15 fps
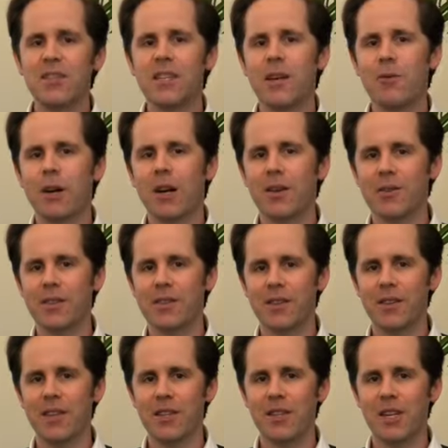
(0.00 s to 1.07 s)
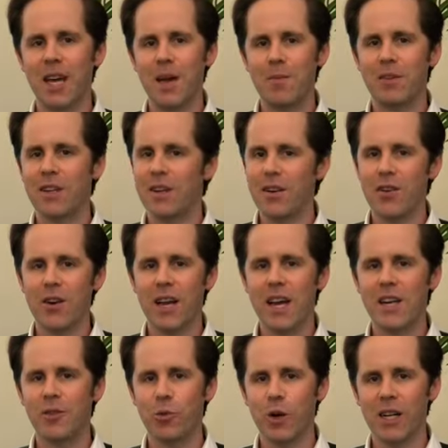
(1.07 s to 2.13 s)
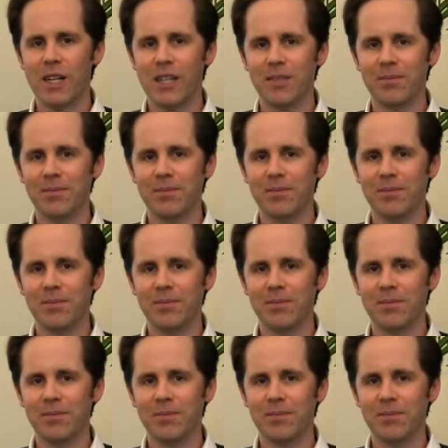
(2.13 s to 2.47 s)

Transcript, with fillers: see what else on this tape did not age well.